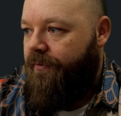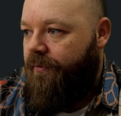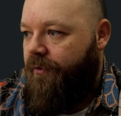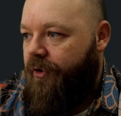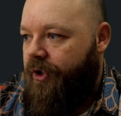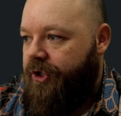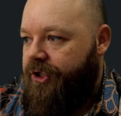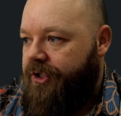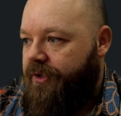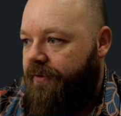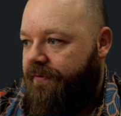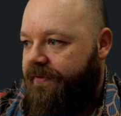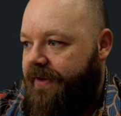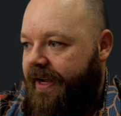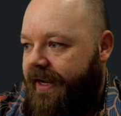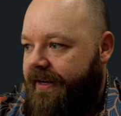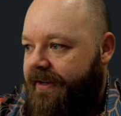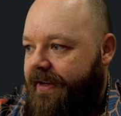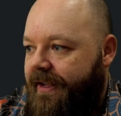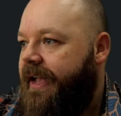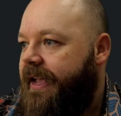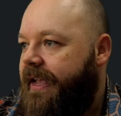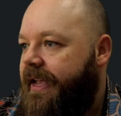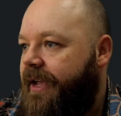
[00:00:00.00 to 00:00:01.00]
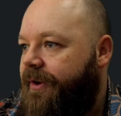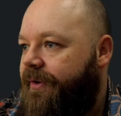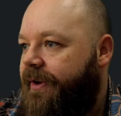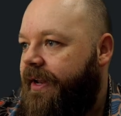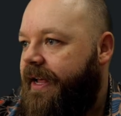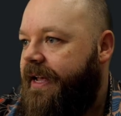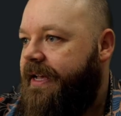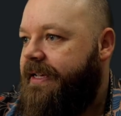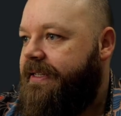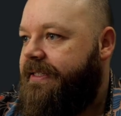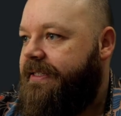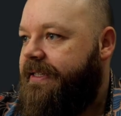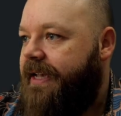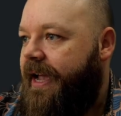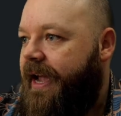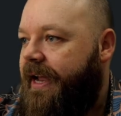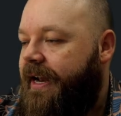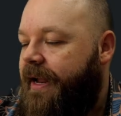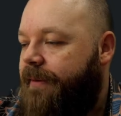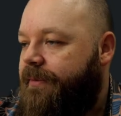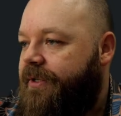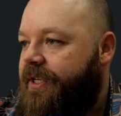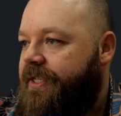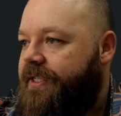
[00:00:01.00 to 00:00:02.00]
version of that. Here it is.
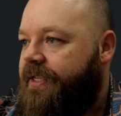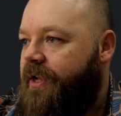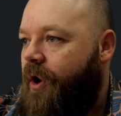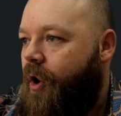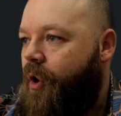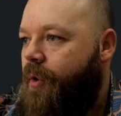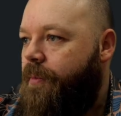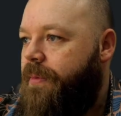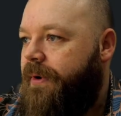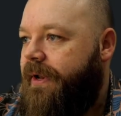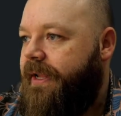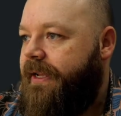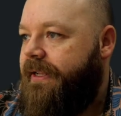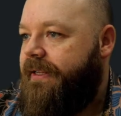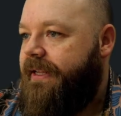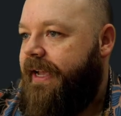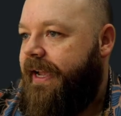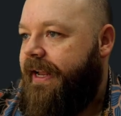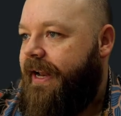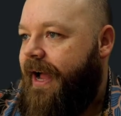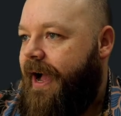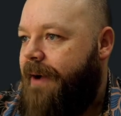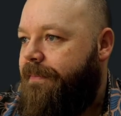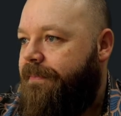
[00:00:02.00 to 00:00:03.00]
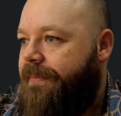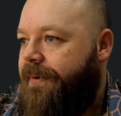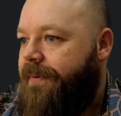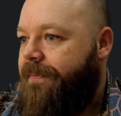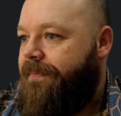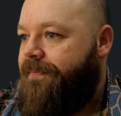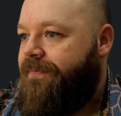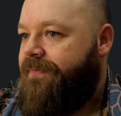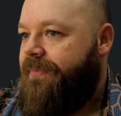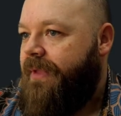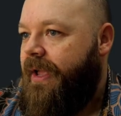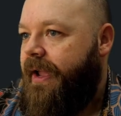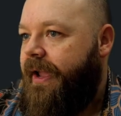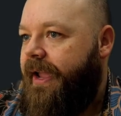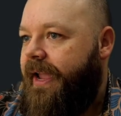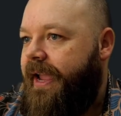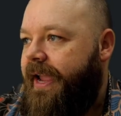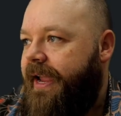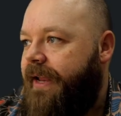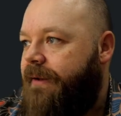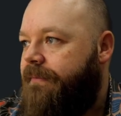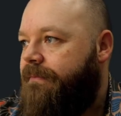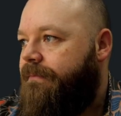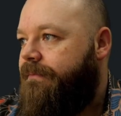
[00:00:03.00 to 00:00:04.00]
And I'm just opening that up
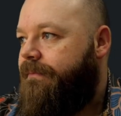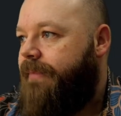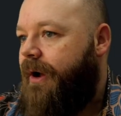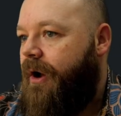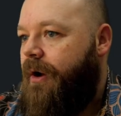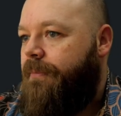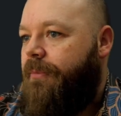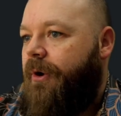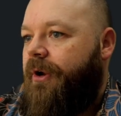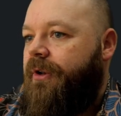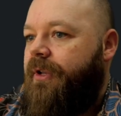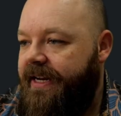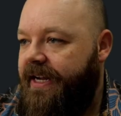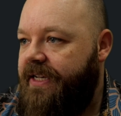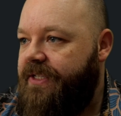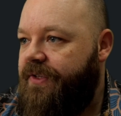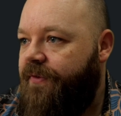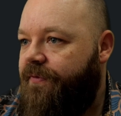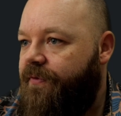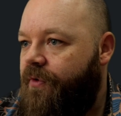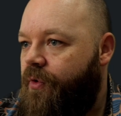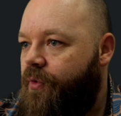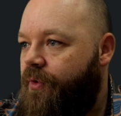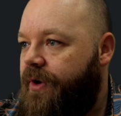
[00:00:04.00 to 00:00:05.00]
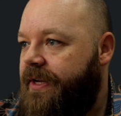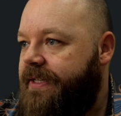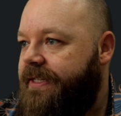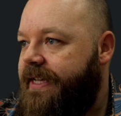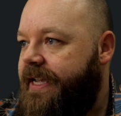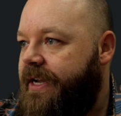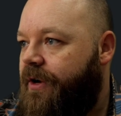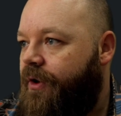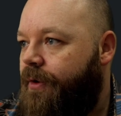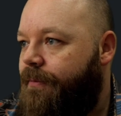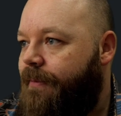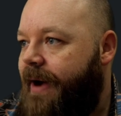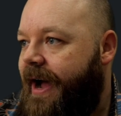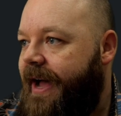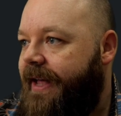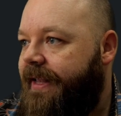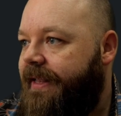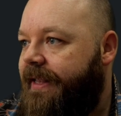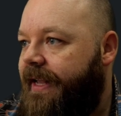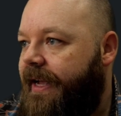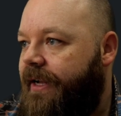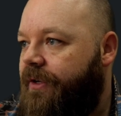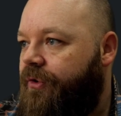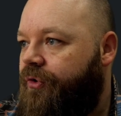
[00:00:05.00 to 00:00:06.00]
in PowerPoint. There's of course a
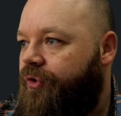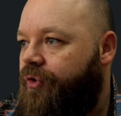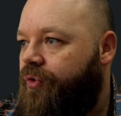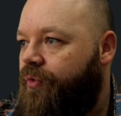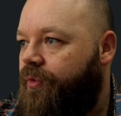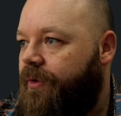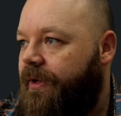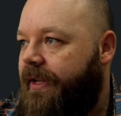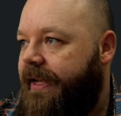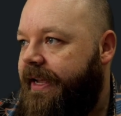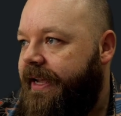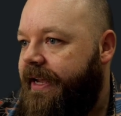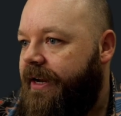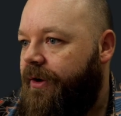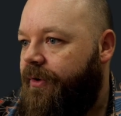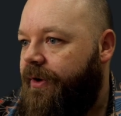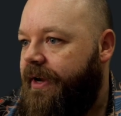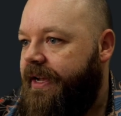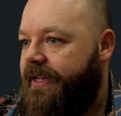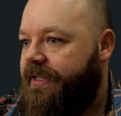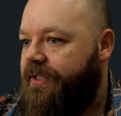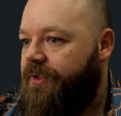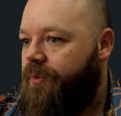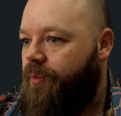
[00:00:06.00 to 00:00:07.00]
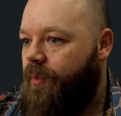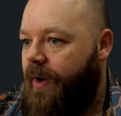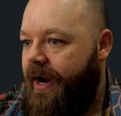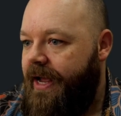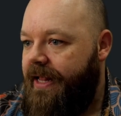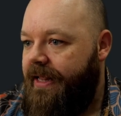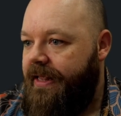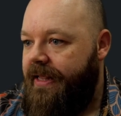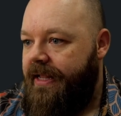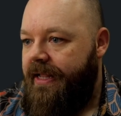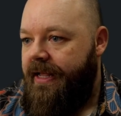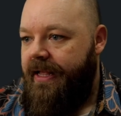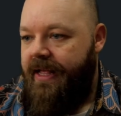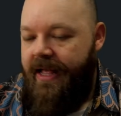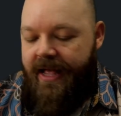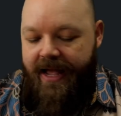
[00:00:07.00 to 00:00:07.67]
command line tool here as well.